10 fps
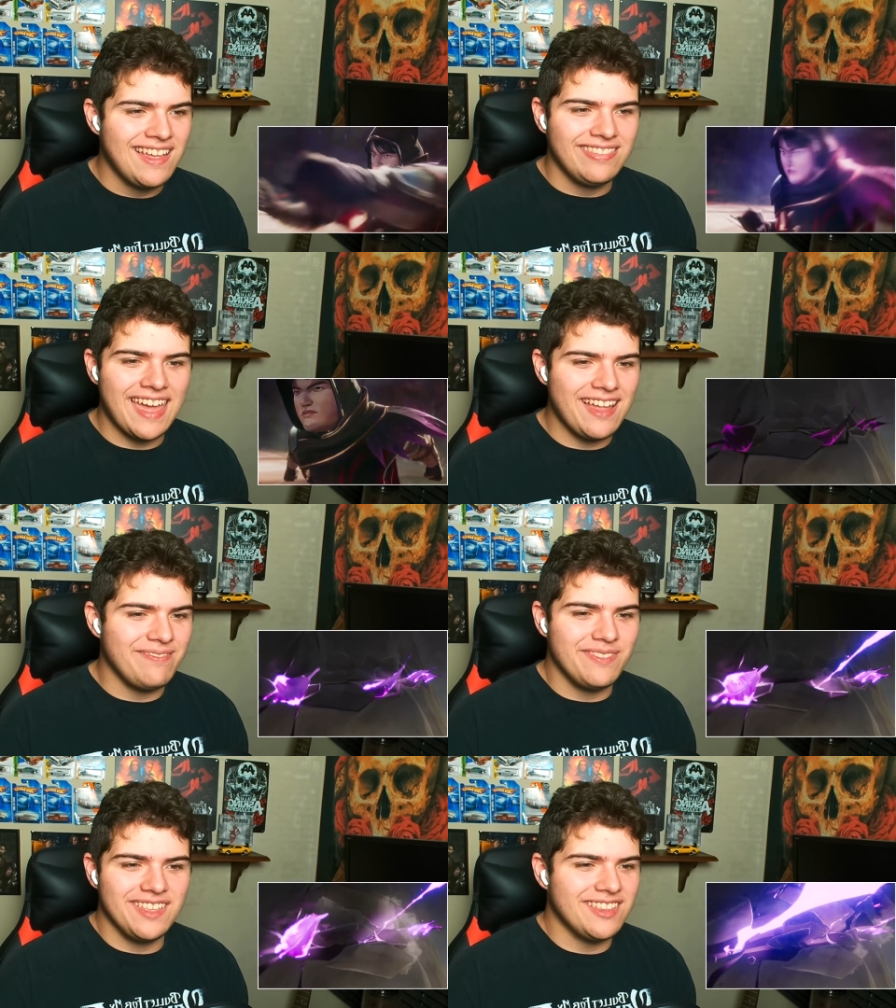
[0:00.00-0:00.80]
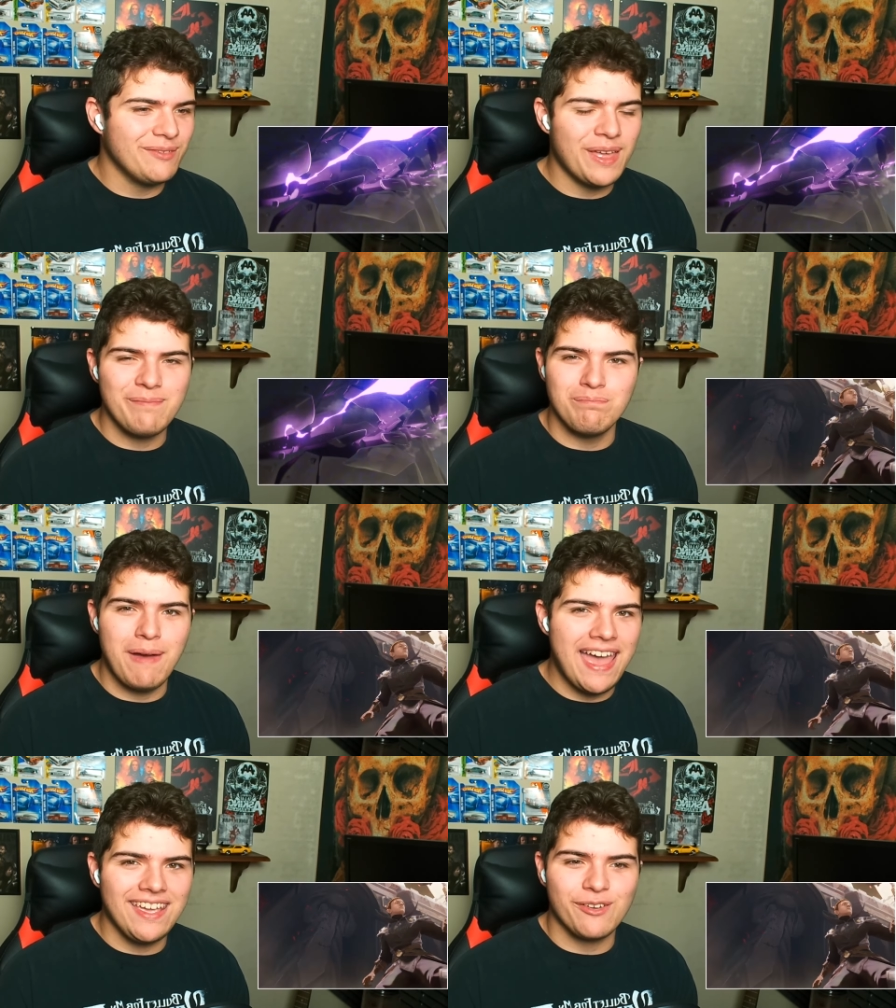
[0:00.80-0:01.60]
that you know that
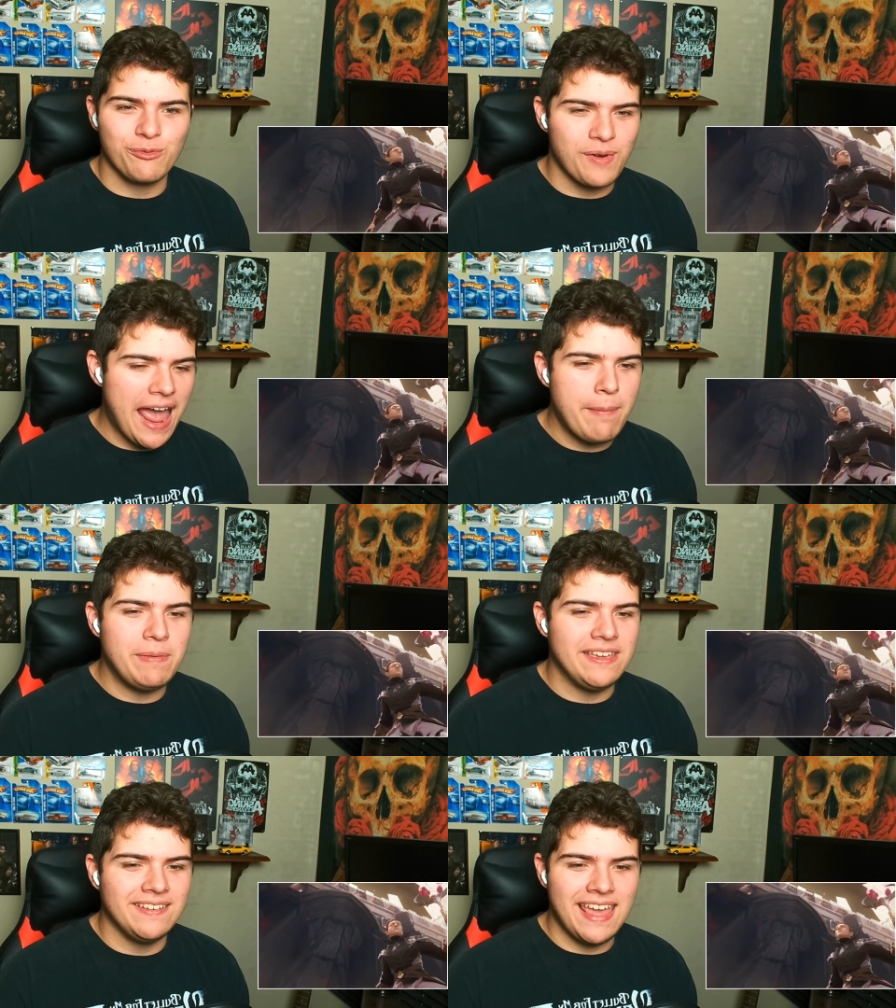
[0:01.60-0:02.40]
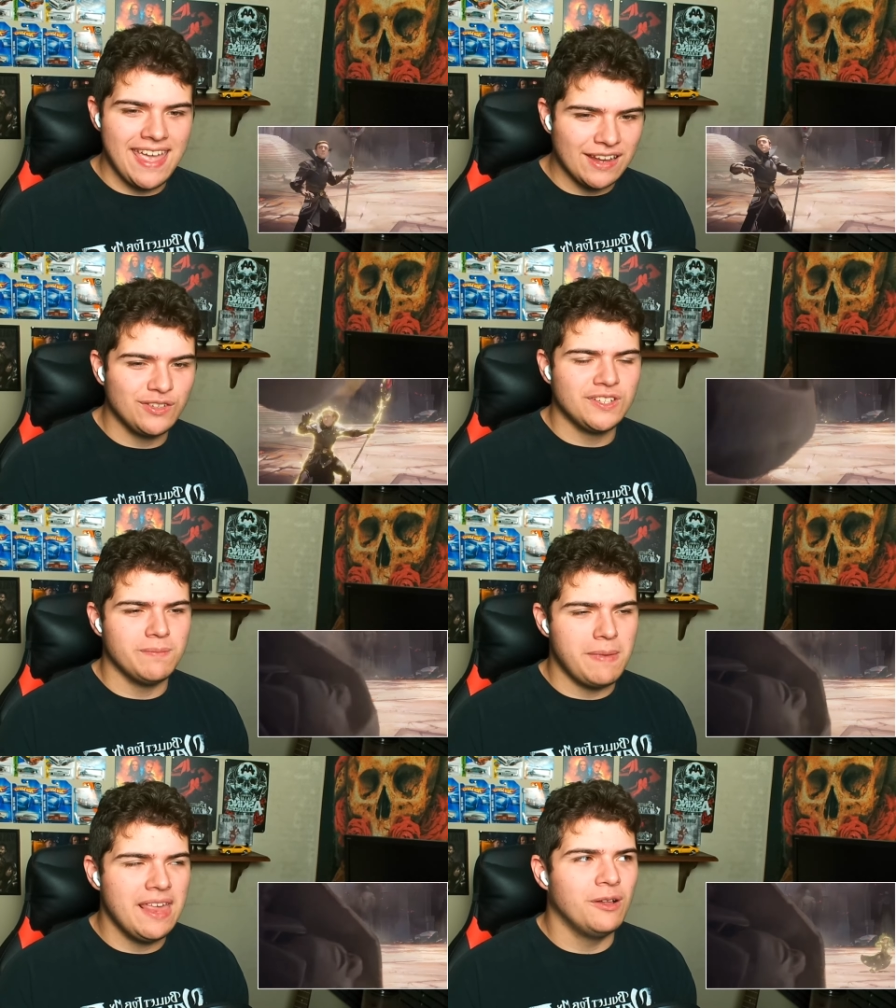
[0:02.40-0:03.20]
Mike rapping and that
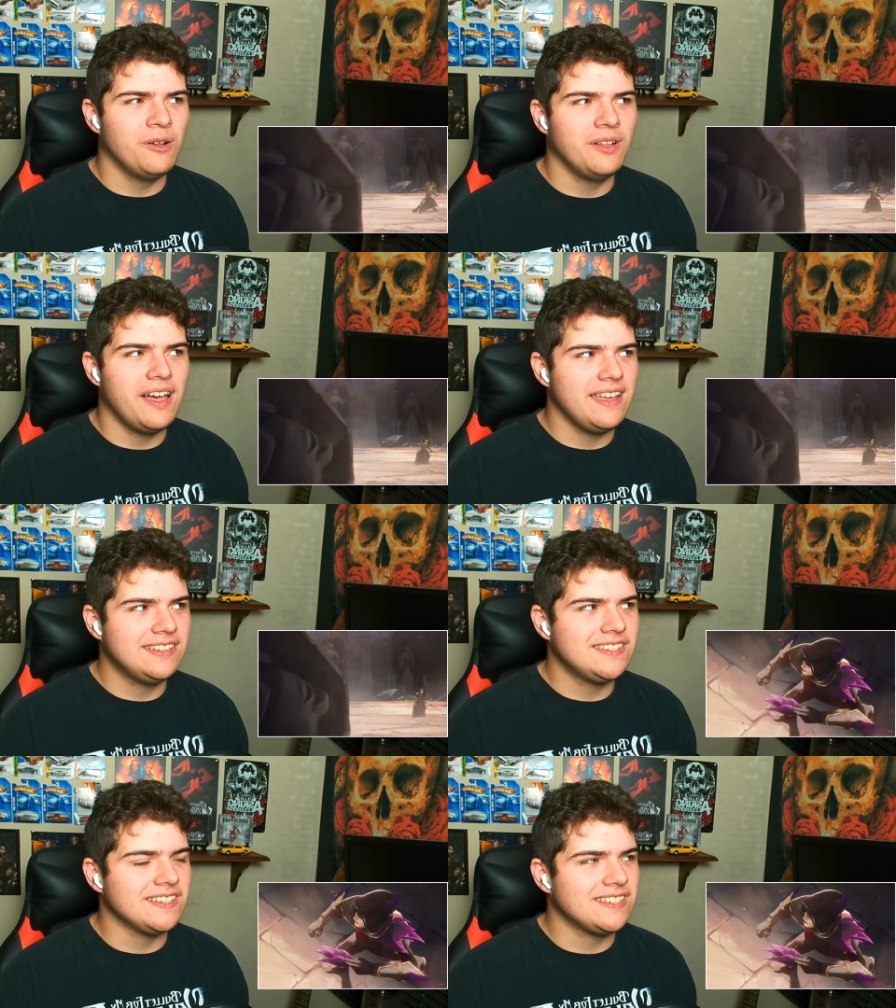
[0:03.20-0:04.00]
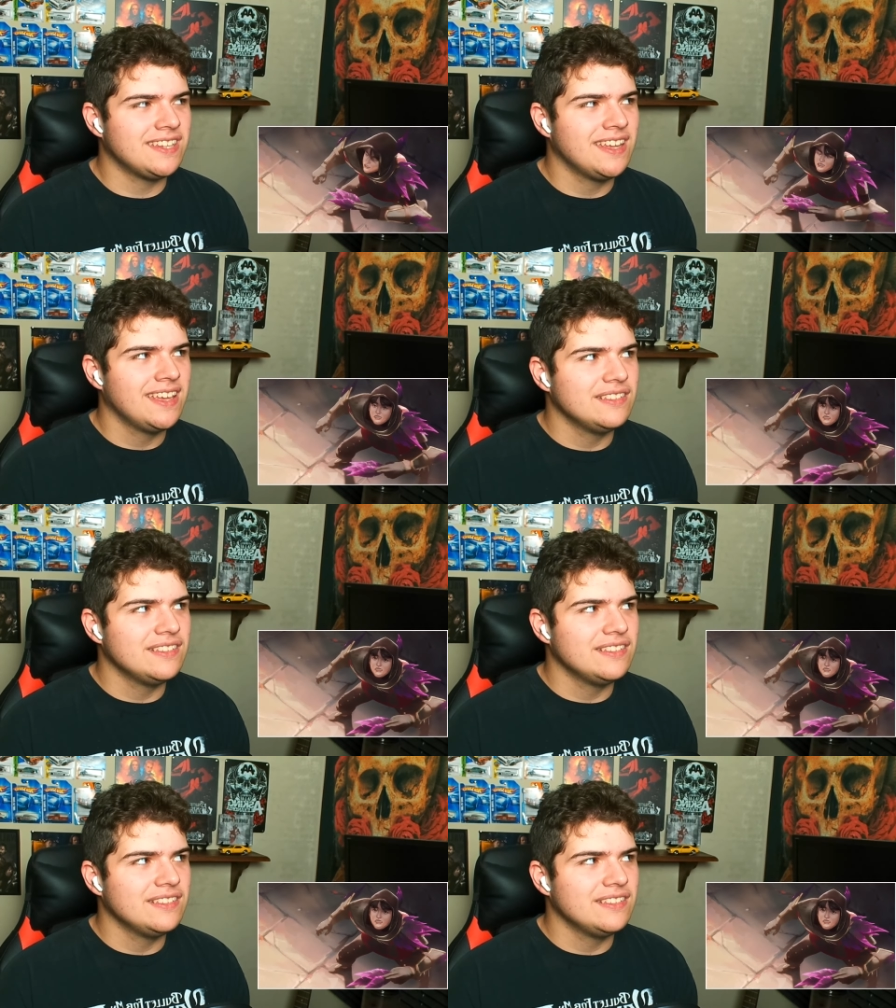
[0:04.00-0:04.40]
instrumental it's just